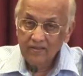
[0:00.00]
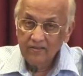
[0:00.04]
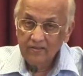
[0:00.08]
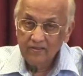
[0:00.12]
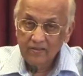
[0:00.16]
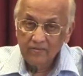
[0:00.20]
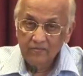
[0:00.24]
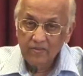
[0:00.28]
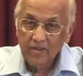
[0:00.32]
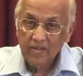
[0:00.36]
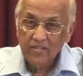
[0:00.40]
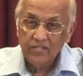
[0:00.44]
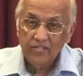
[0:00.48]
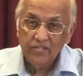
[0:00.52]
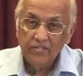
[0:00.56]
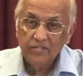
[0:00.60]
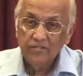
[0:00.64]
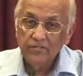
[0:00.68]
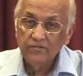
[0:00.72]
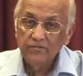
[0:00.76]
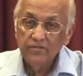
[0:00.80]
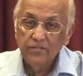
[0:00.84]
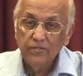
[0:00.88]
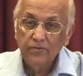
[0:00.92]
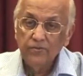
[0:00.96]
to the
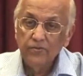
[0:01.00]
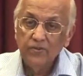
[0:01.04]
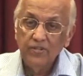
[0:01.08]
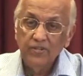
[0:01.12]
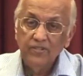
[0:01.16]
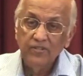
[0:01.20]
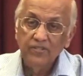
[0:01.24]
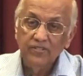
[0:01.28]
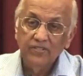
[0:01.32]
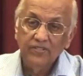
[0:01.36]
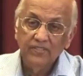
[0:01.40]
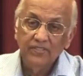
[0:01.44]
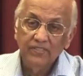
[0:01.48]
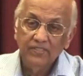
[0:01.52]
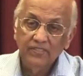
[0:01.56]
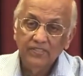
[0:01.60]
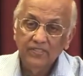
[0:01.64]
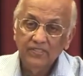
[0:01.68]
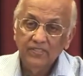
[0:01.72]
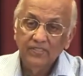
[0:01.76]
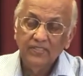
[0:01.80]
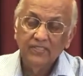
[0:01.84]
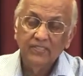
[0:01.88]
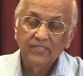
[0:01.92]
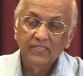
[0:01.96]
pleasures of this world,
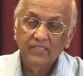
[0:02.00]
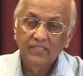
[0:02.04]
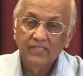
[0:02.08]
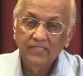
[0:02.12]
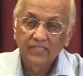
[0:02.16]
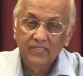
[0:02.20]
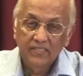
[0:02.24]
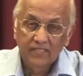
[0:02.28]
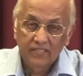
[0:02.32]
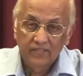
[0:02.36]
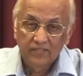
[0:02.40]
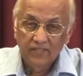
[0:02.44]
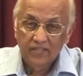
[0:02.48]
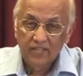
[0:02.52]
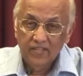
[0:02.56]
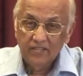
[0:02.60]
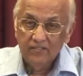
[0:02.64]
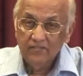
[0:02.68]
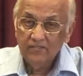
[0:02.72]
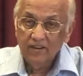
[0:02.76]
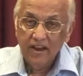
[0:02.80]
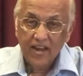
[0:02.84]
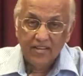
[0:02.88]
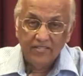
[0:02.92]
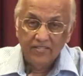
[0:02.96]
to the
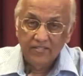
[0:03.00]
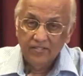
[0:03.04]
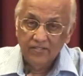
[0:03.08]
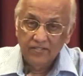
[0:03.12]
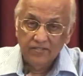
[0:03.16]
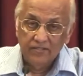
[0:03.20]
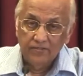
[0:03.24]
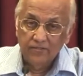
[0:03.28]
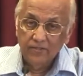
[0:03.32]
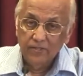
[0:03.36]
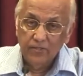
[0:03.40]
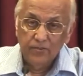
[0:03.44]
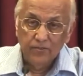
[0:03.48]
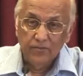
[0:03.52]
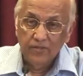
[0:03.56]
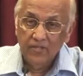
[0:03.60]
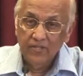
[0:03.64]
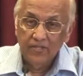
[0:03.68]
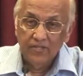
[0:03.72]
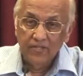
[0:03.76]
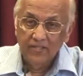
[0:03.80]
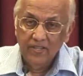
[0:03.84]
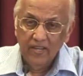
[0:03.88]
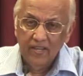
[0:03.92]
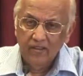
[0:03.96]
attractions of this
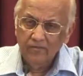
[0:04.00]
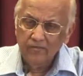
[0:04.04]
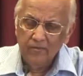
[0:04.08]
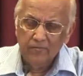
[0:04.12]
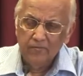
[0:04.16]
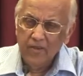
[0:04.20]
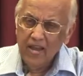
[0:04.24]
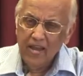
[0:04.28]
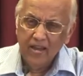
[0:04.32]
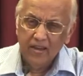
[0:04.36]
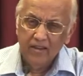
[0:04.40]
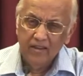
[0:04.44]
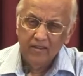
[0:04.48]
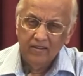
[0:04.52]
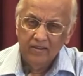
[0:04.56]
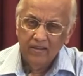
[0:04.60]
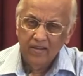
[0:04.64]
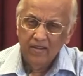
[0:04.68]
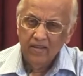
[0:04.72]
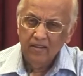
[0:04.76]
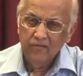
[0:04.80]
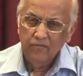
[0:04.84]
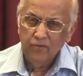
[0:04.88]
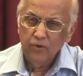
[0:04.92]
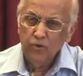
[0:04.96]
world. Think of a man.
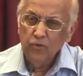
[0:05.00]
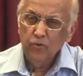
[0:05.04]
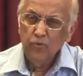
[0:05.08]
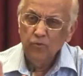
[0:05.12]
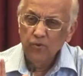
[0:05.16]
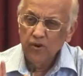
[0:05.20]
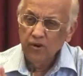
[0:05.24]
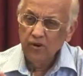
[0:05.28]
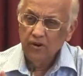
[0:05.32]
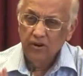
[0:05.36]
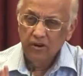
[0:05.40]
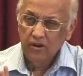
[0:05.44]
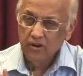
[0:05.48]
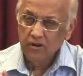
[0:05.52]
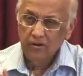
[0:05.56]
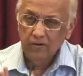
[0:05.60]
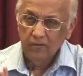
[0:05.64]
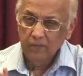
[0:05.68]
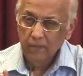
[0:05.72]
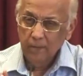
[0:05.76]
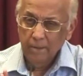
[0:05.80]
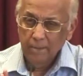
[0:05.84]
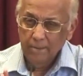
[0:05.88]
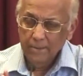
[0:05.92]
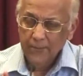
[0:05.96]
Think
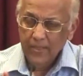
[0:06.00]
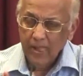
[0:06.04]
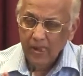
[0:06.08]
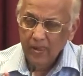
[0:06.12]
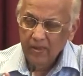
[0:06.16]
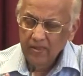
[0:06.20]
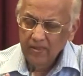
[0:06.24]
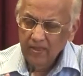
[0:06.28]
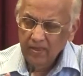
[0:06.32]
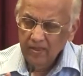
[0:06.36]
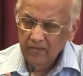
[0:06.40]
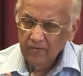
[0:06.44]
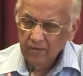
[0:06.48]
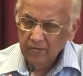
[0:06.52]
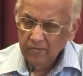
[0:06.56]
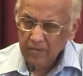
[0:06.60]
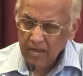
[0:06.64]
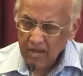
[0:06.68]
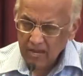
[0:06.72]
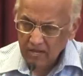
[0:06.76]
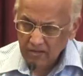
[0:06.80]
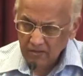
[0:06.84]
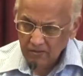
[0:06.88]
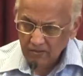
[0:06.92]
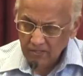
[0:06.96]
of a
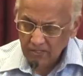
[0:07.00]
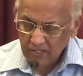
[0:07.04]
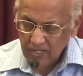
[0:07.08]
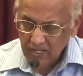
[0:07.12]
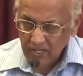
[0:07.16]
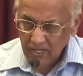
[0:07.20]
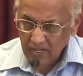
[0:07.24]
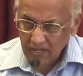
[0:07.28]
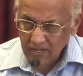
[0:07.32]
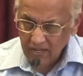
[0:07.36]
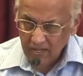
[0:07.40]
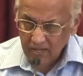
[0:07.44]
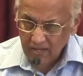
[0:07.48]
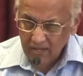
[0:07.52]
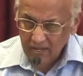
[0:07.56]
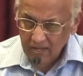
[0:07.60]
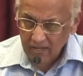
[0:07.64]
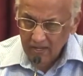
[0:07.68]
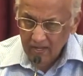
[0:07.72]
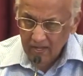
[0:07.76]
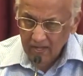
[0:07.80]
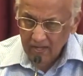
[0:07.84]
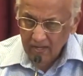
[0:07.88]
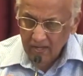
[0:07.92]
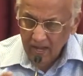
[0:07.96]
man you see
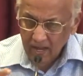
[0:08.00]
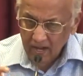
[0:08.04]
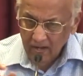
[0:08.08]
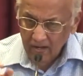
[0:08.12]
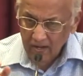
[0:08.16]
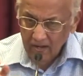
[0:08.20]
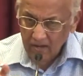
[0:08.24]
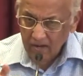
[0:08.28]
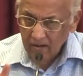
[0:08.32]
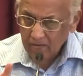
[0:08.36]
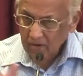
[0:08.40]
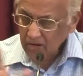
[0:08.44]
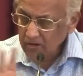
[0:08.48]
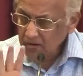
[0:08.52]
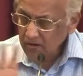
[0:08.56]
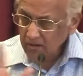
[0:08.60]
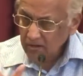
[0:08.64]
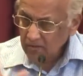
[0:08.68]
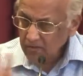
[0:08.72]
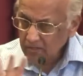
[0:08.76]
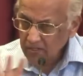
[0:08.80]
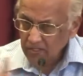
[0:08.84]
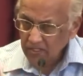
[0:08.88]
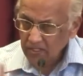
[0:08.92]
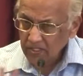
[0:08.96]
carrying. I'm not
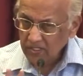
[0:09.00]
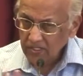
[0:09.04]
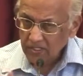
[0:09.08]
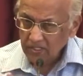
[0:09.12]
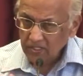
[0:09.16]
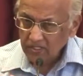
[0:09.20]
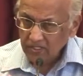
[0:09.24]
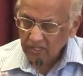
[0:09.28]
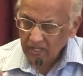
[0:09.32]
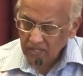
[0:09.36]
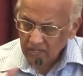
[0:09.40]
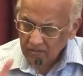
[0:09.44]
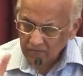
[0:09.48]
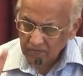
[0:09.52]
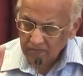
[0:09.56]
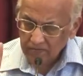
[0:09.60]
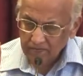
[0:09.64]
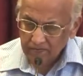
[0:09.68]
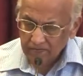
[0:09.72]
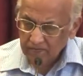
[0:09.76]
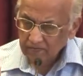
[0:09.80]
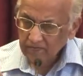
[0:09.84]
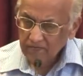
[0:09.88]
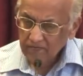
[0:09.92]
talking about Jesus. Think of,